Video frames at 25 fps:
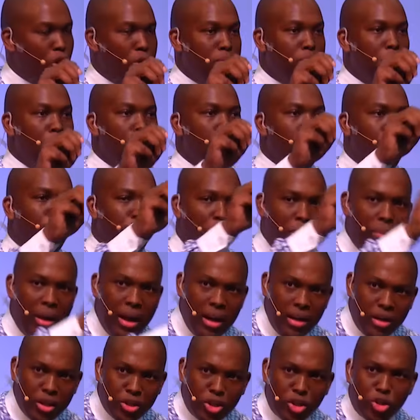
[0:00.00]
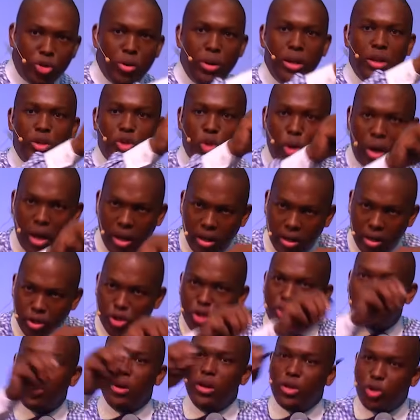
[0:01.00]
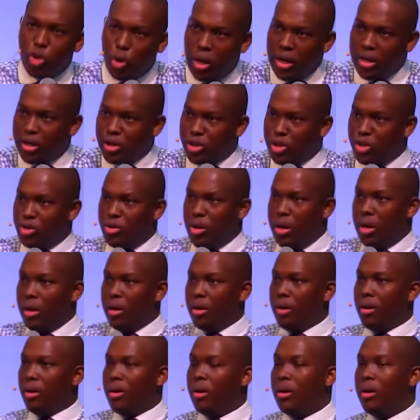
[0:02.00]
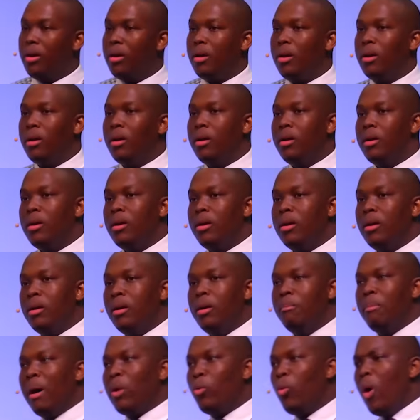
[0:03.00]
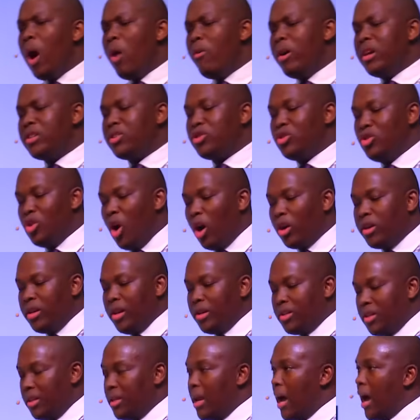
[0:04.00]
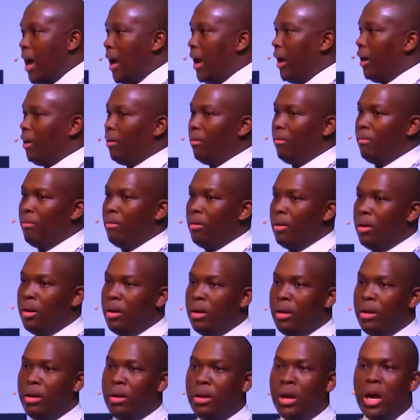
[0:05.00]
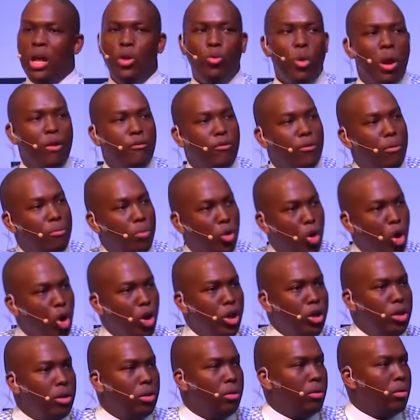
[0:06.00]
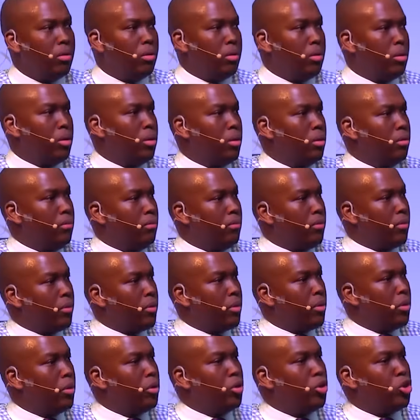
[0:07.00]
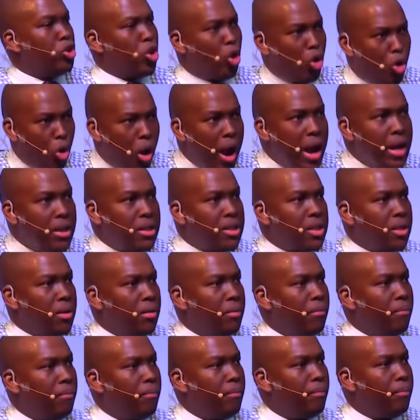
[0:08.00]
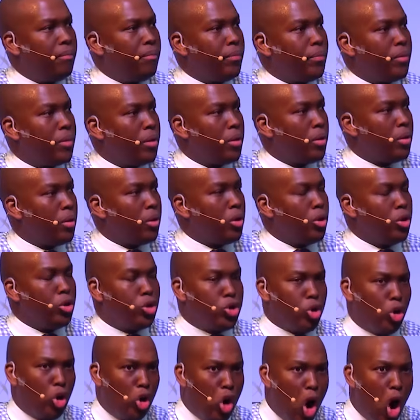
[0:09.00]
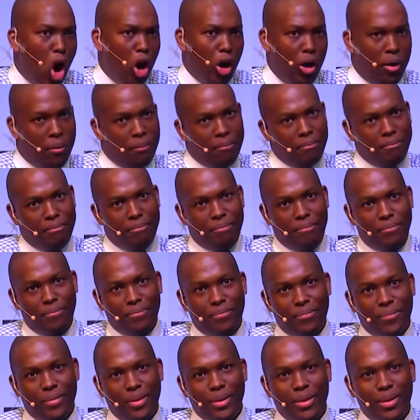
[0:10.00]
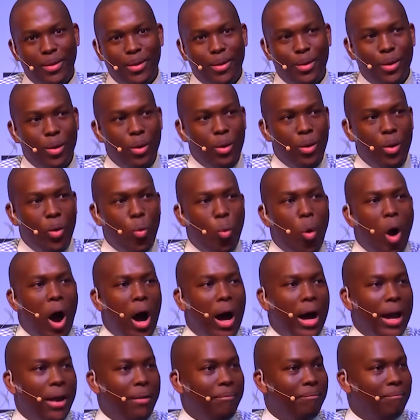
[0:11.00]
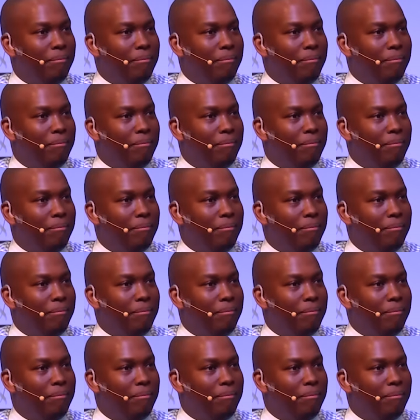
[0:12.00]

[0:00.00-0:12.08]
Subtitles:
move from industry to industry to industry. But where is Nokia today? It went from good to great to gone. Why?